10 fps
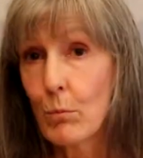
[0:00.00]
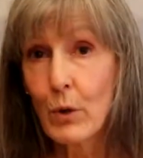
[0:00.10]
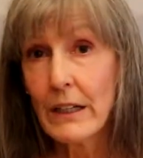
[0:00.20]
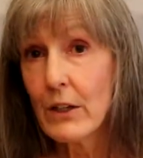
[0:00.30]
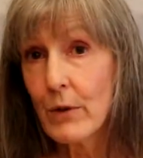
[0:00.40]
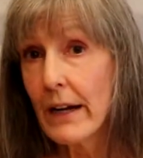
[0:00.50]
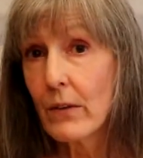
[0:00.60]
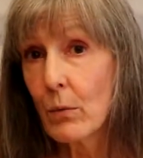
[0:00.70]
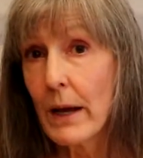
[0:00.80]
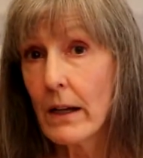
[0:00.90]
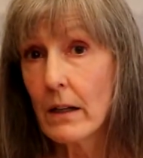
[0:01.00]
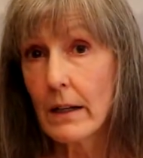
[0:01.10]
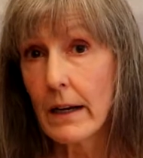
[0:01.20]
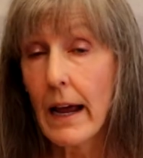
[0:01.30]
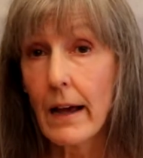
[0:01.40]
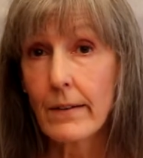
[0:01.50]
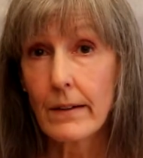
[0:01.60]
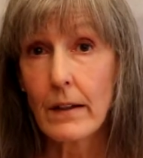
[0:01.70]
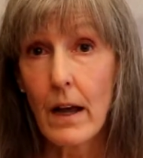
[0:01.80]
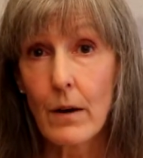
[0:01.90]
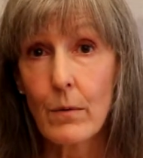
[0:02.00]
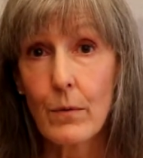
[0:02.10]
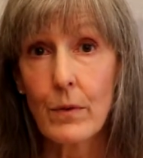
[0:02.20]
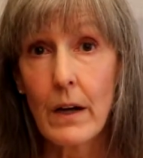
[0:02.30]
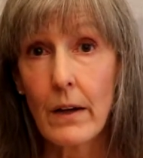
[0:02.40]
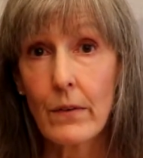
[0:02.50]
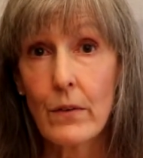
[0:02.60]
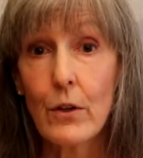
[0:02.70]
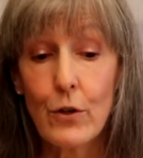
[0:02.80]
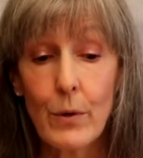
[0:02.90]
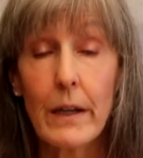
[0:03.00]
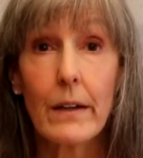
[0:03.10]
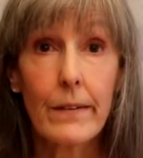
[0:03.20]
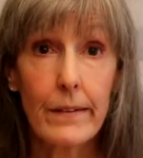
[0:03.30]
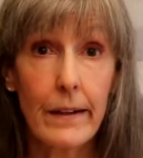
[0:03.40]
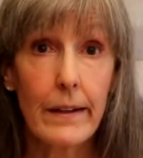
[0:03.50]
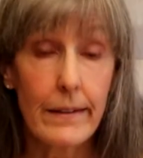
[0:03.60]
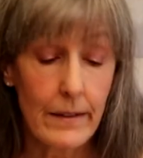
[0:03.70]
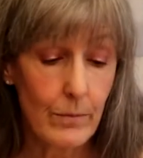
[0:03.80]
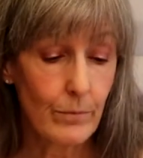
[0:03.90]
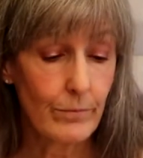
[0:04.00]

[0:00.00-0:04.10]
really drains well and has a lot of nice nutrients in it.